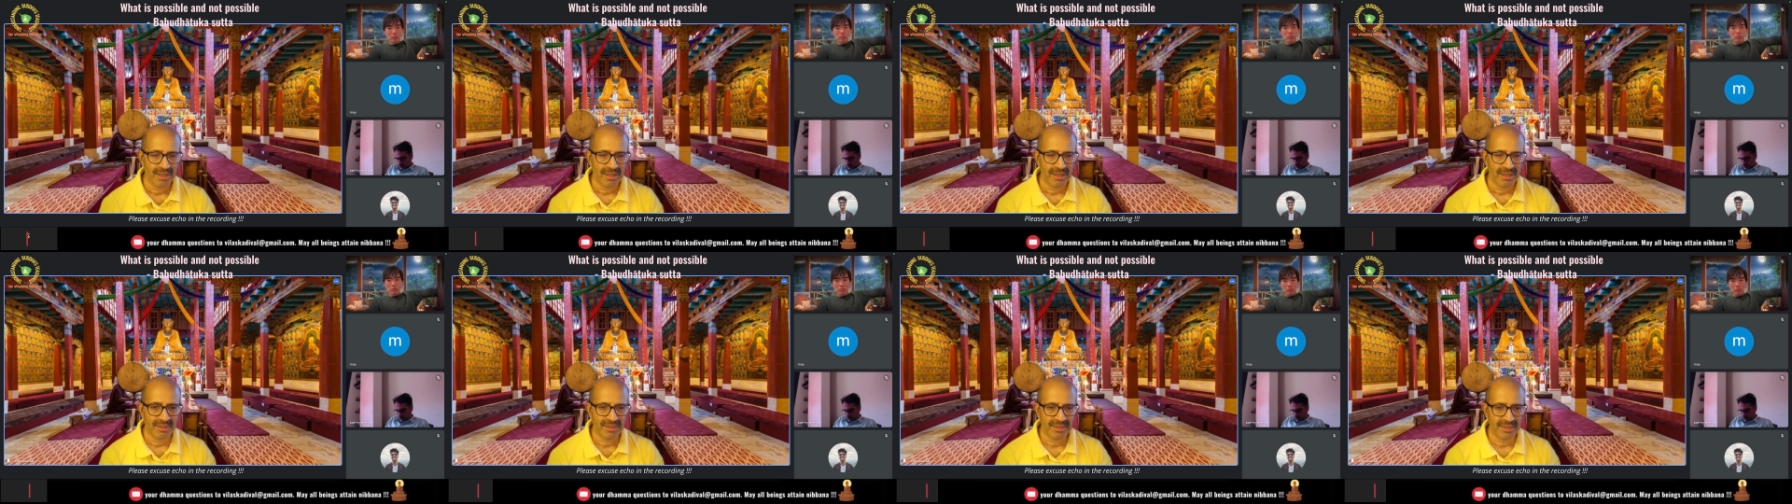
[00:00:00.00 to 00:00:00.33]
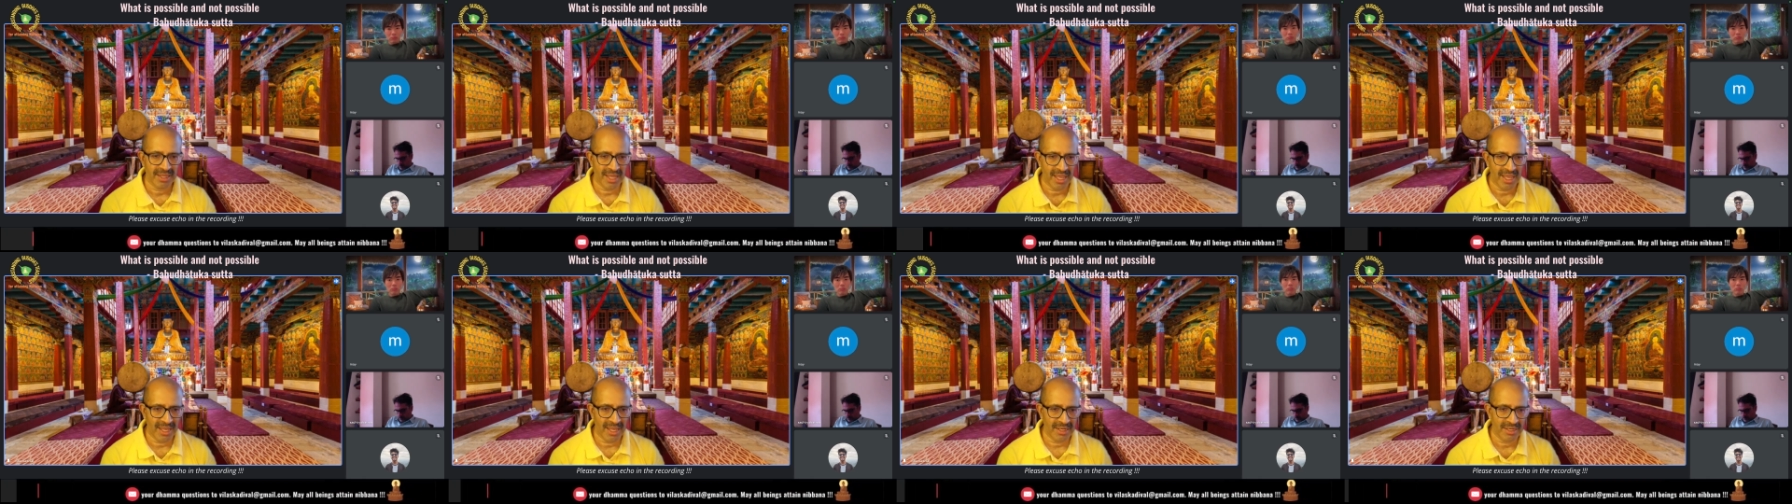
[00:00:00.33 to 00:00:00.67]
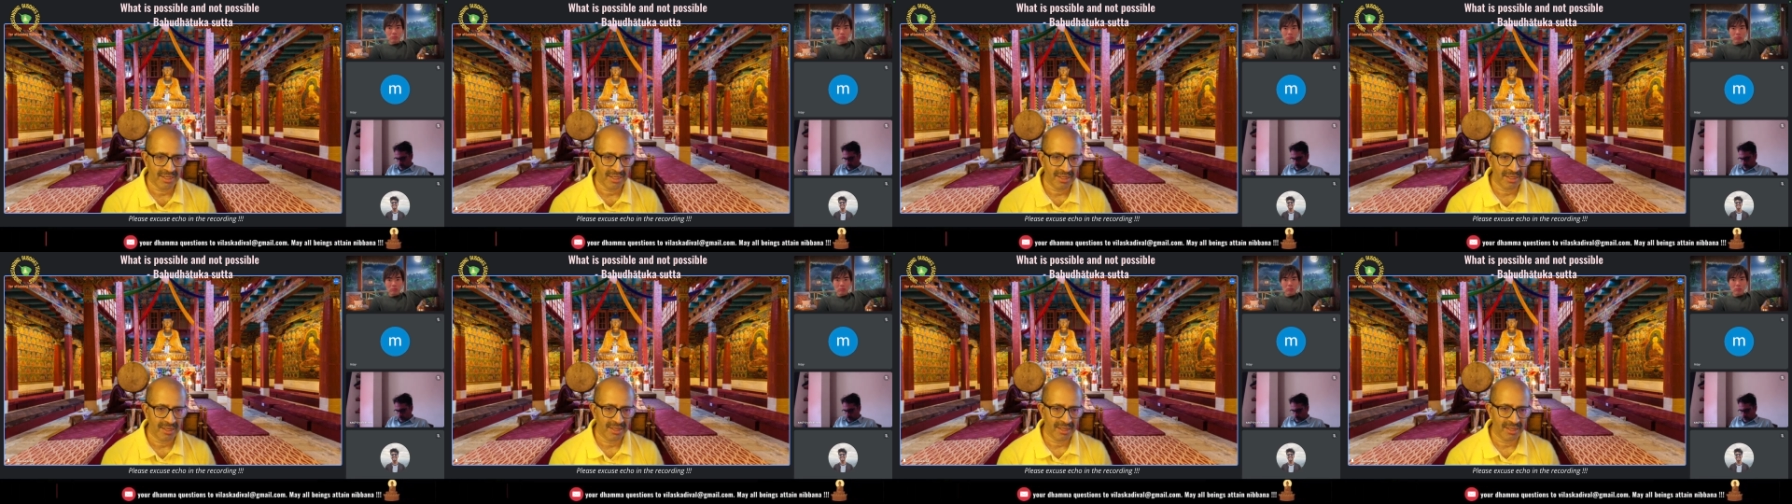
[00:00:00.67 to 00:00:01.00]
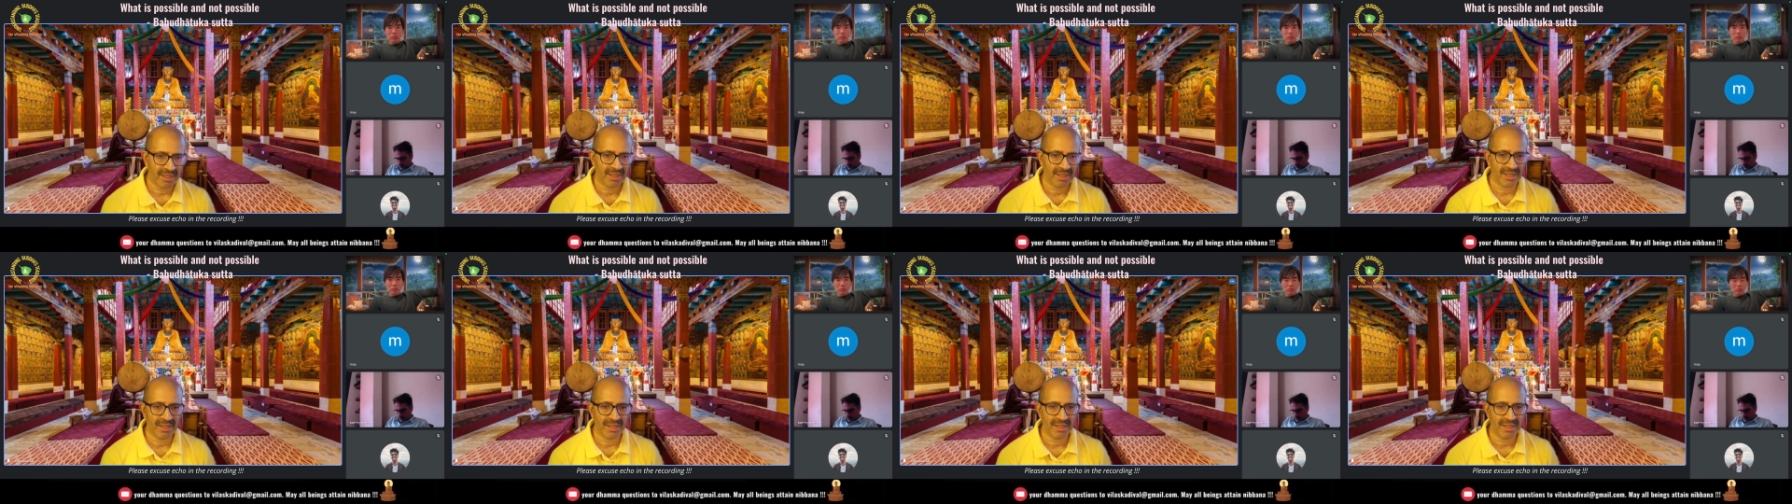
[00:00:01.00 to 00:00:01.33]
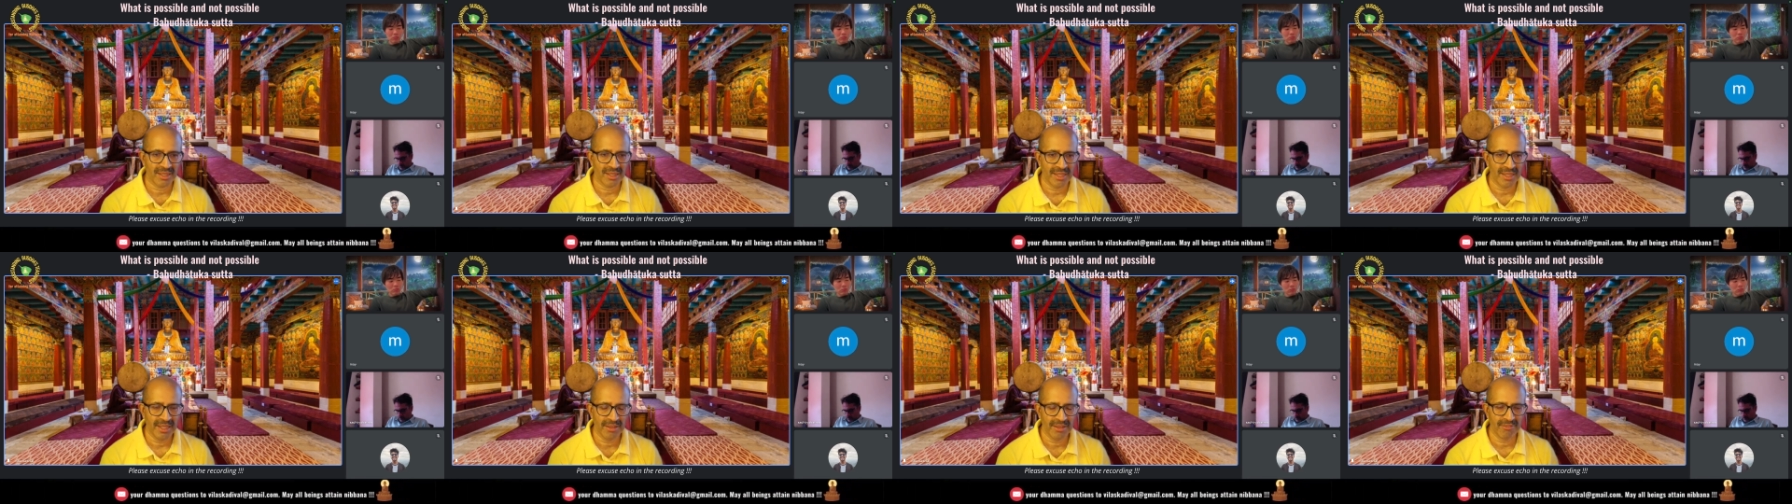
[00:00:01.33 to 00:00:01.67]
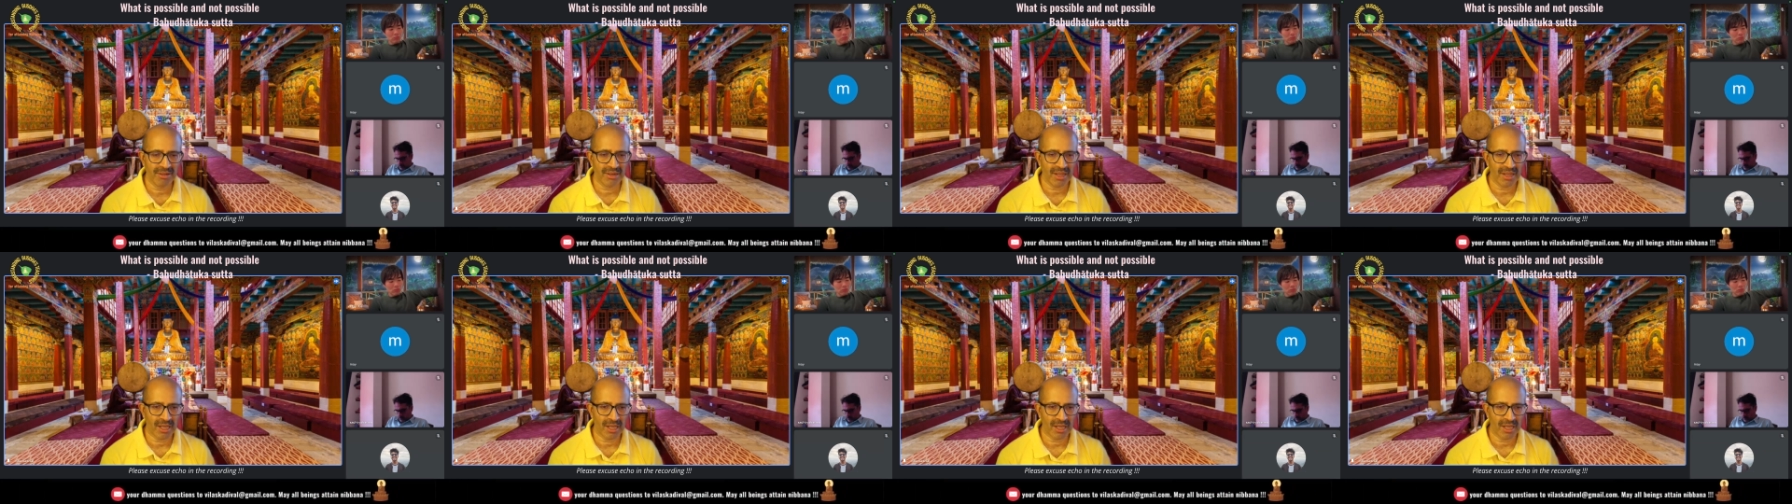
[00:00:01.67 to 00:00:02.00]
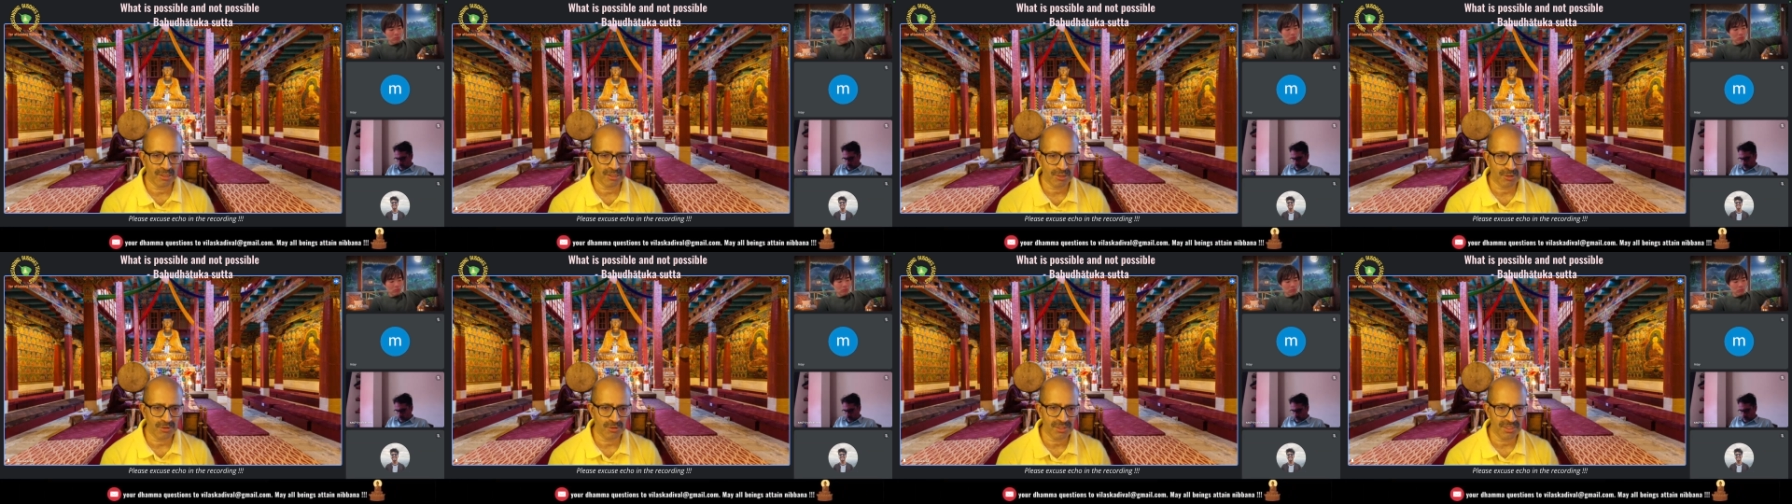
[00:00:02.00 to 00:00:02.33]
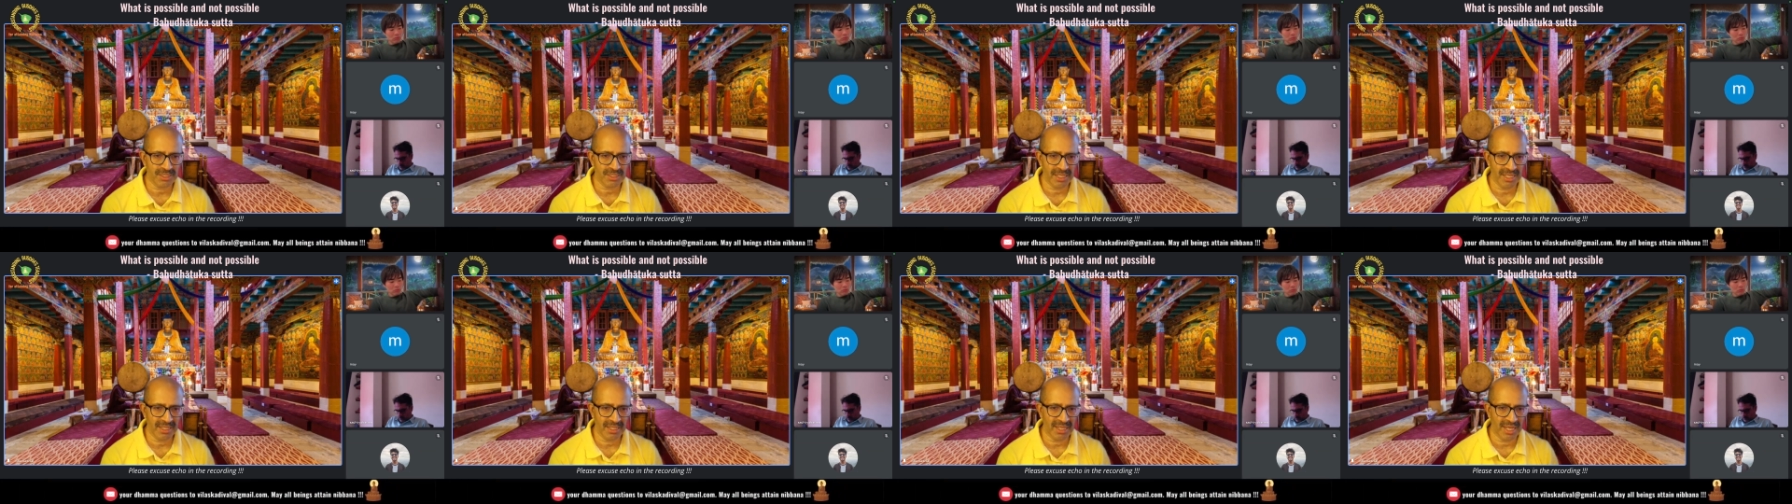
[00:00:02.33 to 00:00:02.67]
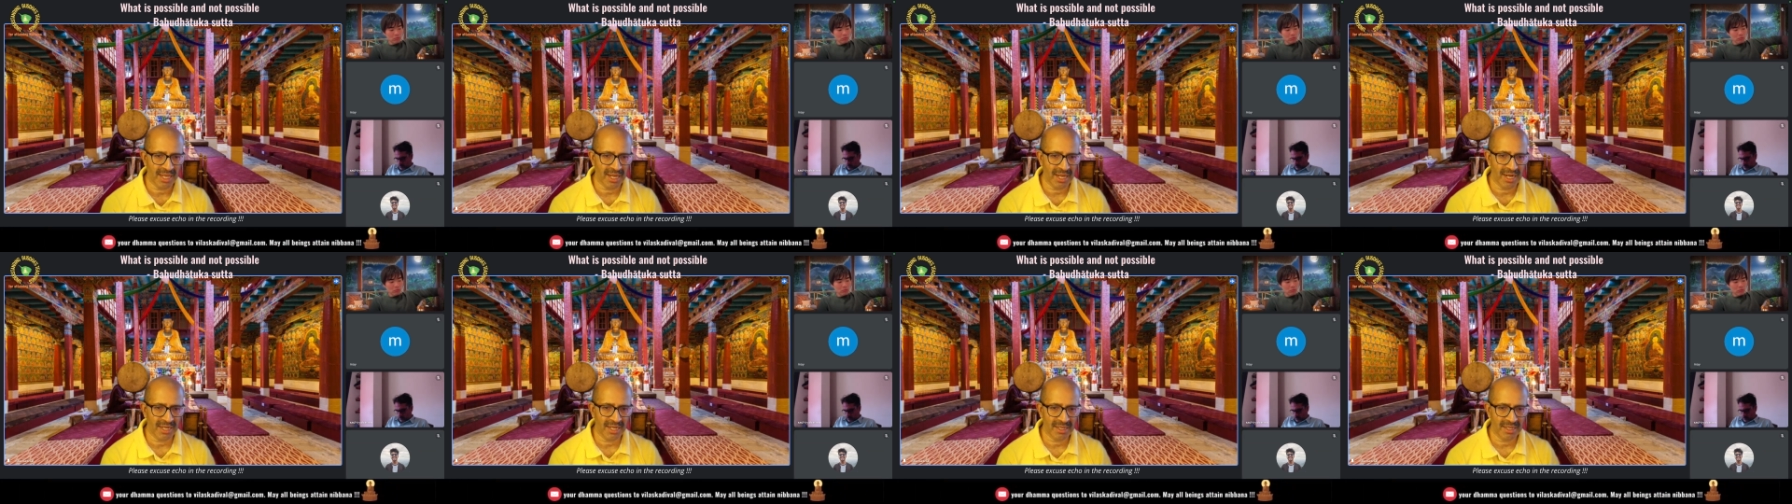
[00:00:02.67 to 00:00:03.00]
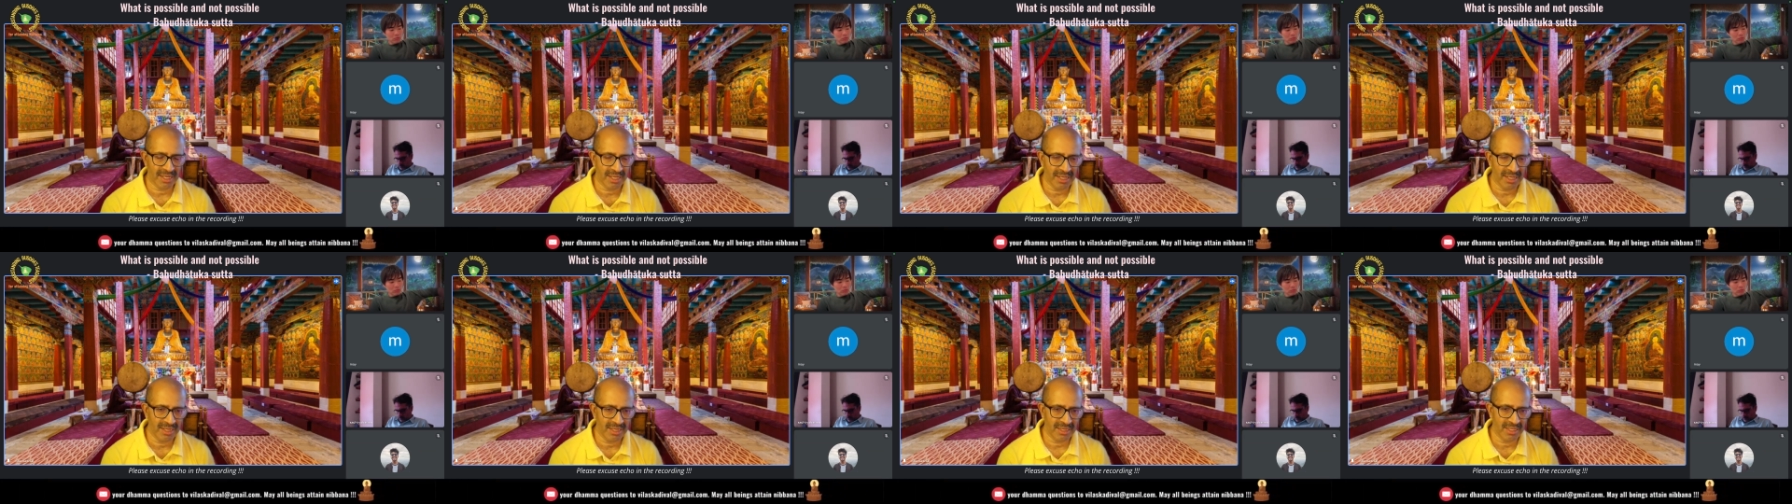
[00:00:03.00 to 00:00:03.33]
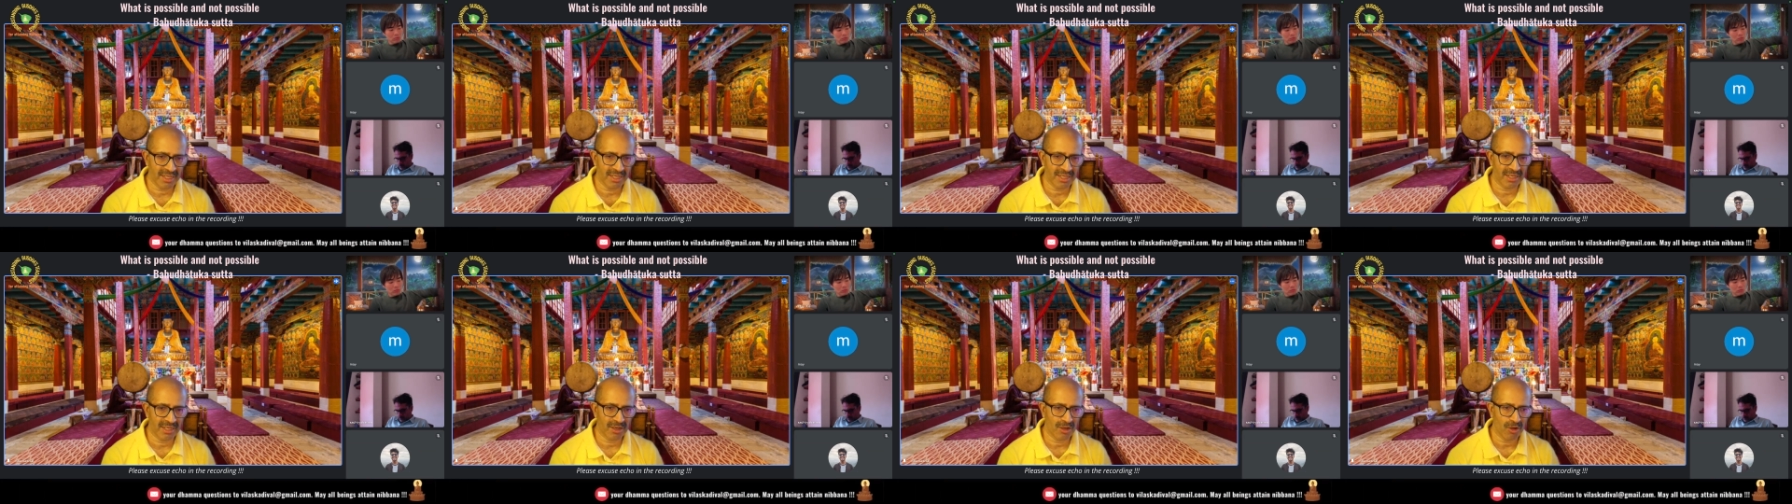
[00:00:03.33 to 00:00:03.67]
Then he will also see that in the